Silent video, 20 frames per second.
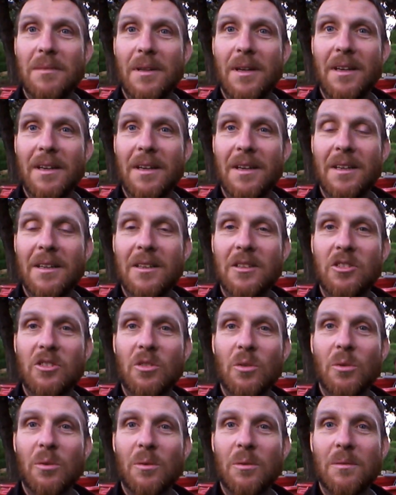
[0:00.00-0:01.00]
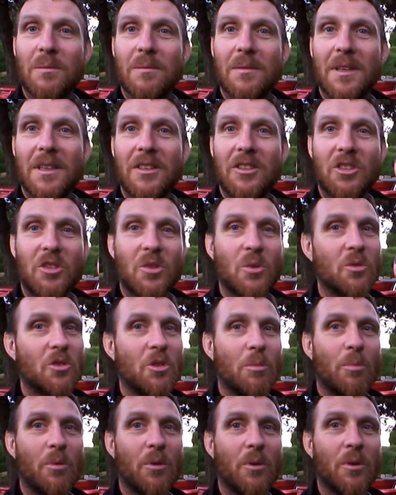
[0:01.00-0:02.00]
So it just goes to
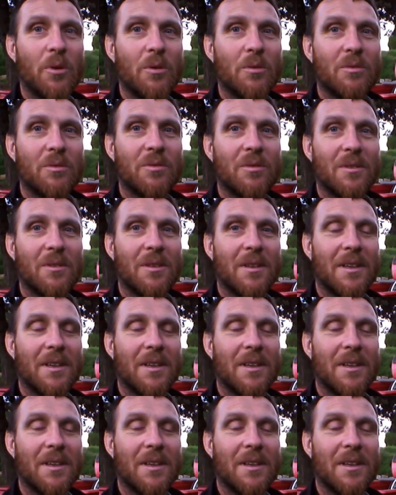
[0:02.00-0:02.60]
prove